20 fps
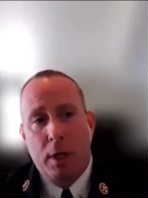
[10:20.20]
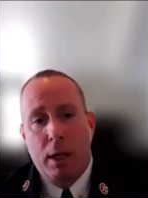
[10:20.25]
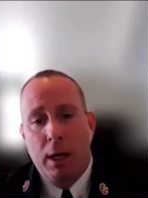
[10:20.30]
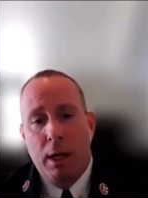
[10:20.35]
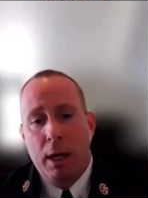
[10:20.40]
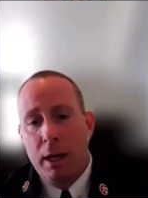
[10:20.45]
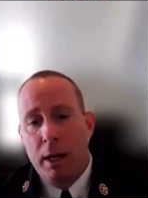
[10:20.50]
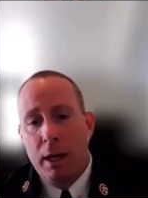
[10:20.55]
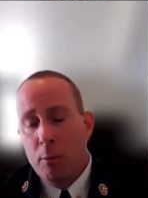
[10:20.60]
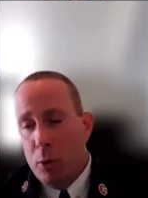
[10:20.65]

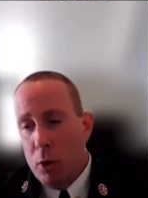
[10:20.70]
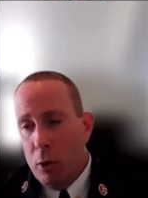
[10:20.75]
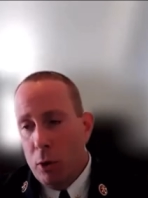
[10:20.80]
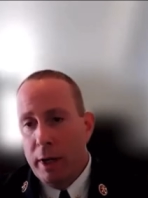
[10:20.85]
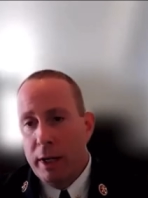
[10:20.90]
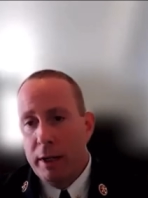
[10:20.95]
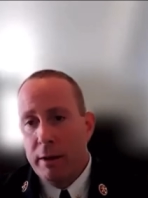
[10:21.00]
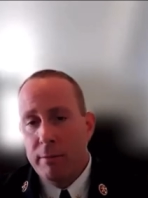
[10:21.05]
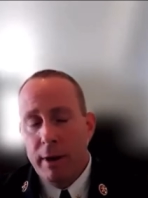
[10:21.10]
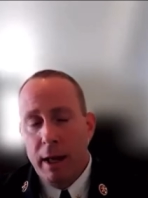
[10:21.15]
and
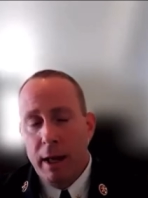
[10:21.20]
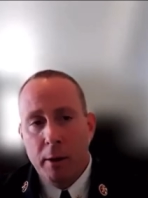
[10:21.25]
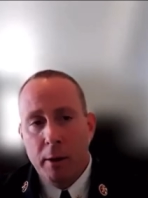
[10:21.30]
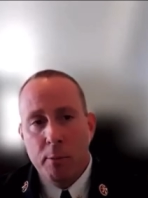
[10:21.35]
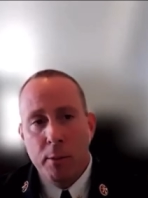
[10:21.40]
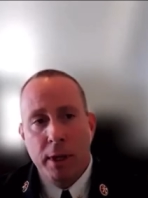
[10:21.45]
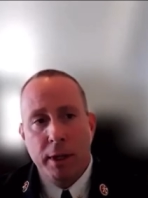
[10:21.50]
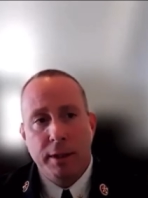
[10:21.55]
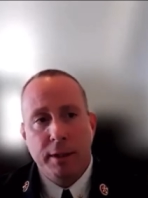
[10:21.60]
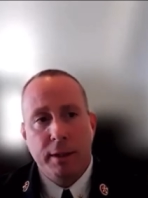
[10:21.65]
employee
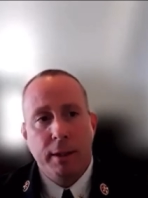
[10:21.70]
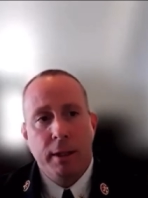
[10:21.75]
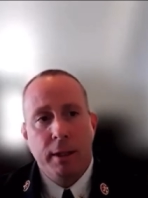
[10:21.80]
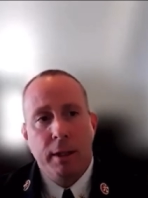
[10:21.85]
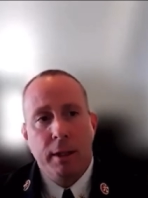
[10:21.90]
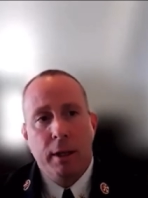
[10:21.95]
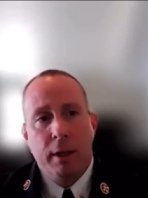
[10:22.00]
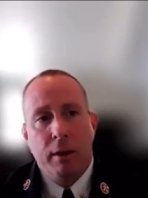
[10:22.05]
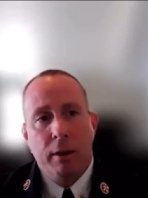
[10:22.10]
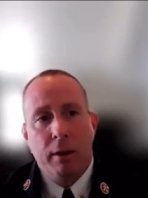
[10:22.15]
development.
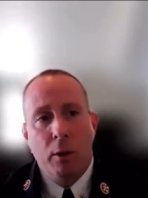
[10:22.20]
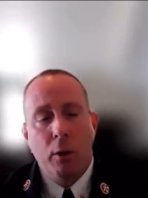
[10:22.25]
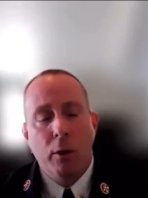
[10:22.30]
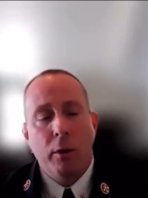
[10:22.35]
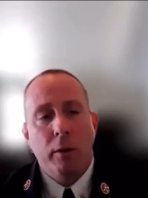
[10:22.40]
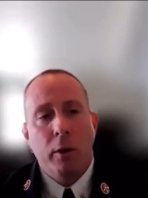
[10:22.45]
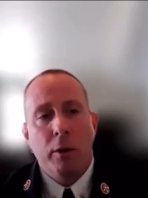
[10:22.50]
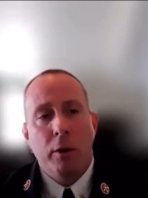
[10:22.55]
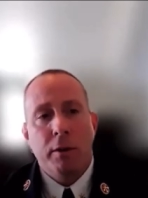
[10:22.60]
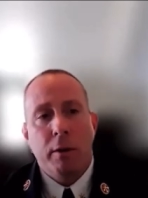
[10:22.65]

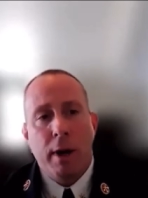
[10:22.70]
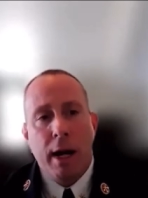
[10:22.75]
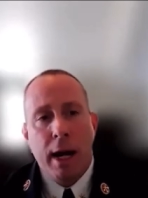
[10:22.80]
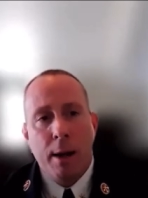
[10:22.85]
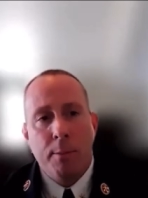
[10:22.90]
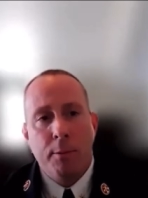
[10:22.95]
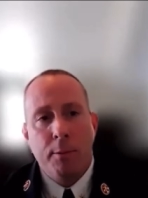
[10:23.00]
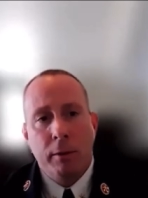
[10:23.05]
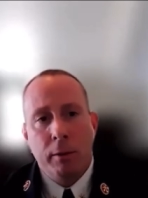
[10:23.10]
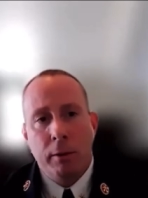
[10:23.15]
Those, those are
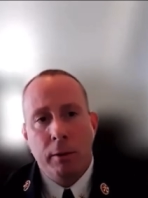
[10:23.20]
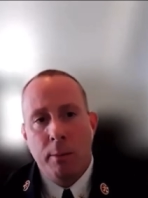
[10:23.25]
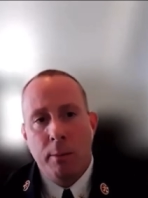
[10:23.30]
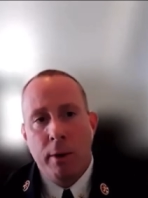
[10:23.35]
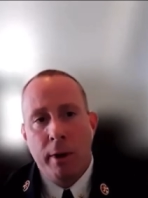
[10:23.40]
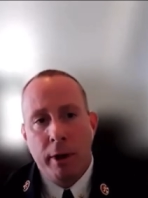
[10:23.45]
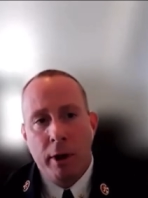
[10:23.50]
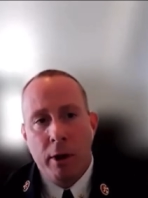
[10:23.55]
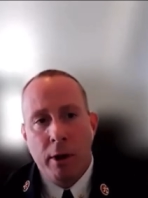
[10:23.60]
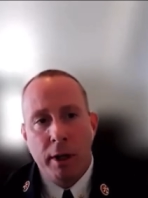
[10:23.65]
absolutely
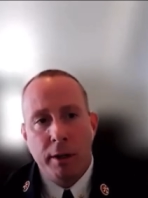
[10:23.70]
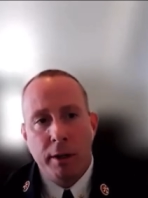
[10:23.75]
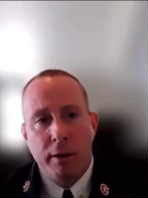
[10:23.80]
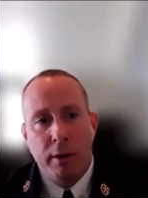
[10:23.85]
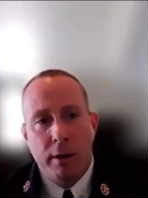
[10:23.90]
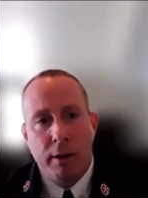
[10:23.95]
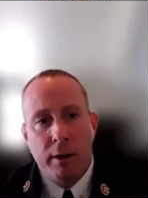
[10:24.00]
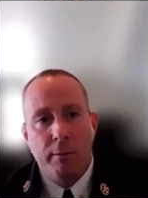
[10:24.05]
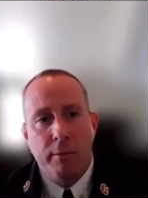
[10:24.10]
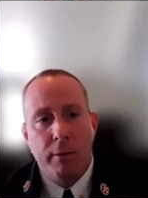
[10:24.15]
my long
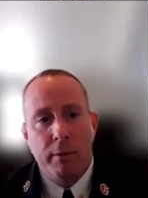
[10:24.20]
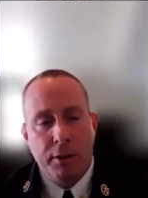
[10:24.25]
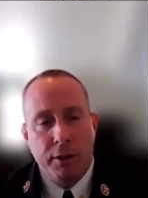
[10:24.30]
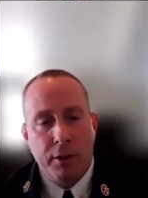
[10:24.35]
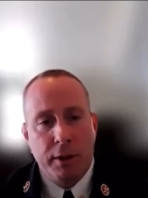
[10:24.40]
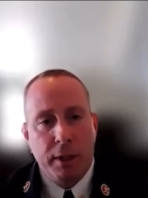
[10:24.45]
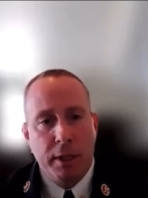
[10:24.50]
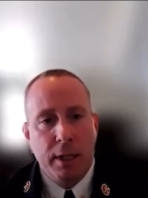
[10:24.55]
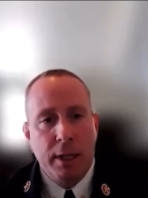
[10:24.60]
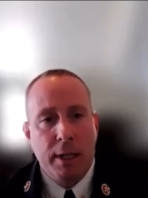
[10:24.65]
term
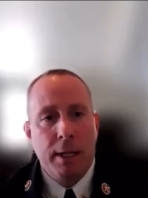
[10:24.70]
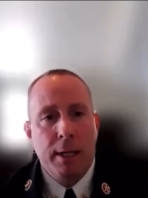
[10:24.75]
vision.